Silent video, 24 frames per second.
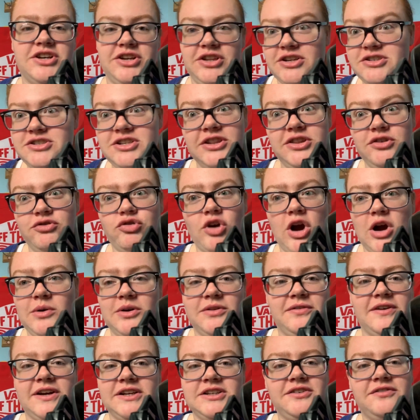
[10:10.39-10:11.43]
There's nothing wrong with
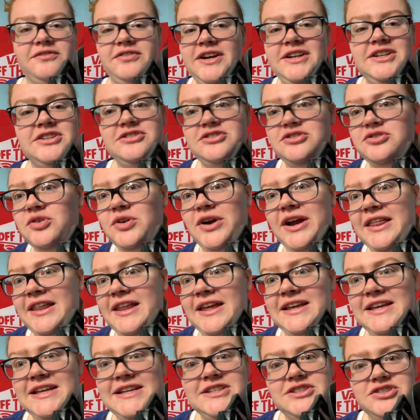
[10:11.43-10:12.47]
Vector. Vector's great.
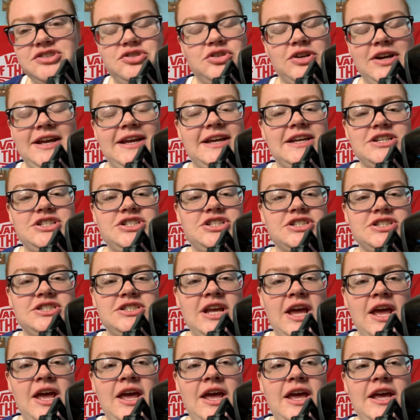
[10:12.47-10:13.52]
Like, he's great. It's just,
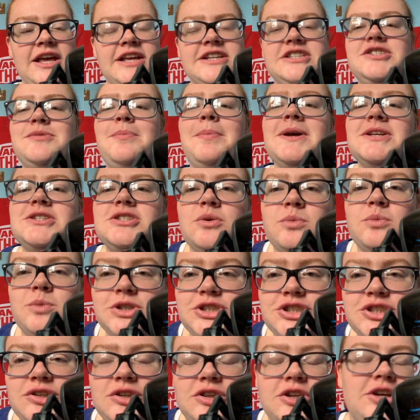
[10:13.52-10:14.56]
it depends on what
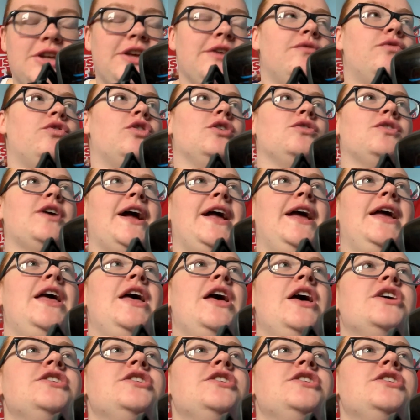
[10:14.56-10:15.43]
you're looking for, right?